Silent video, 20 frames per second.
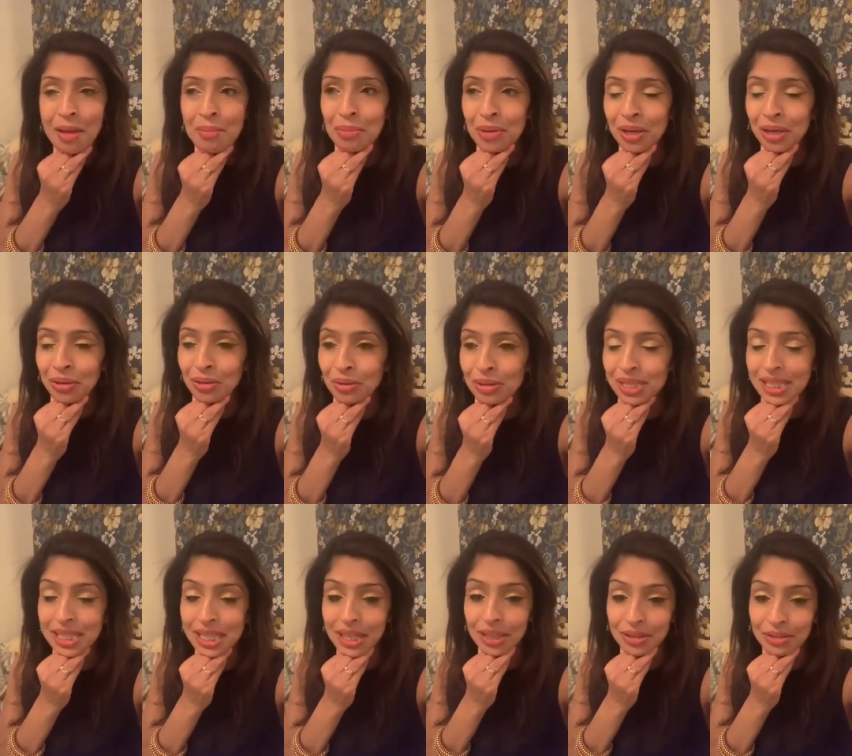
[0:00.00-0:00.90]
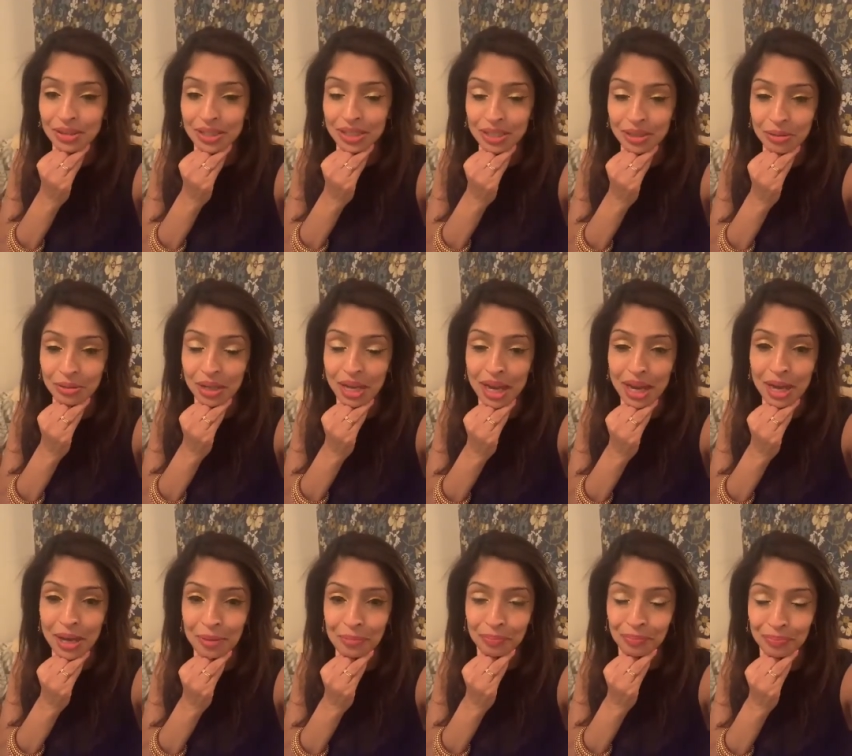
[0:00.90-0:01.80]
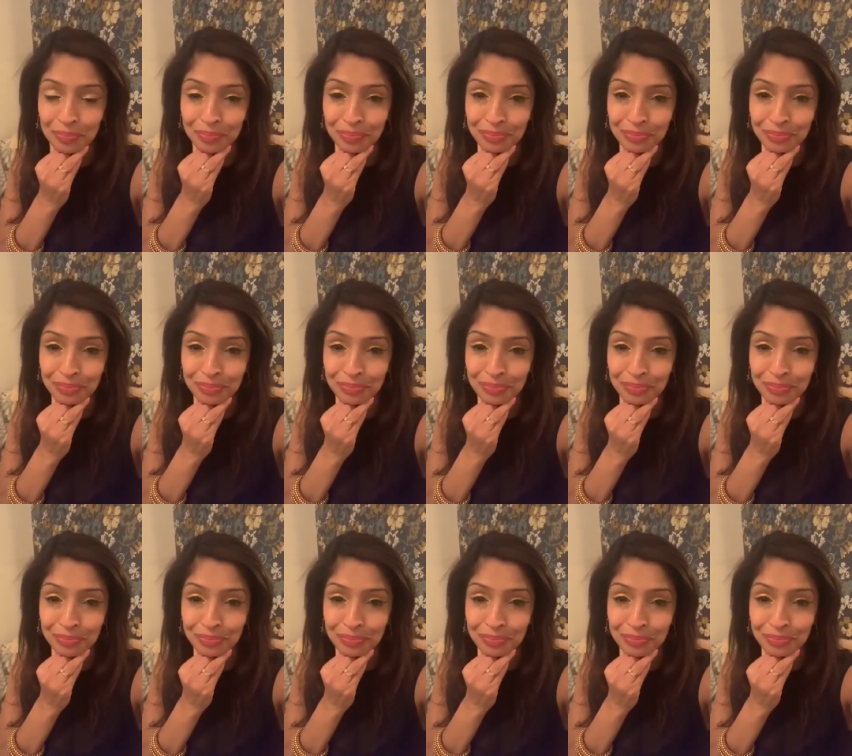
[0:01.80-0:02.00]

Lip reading: but also to,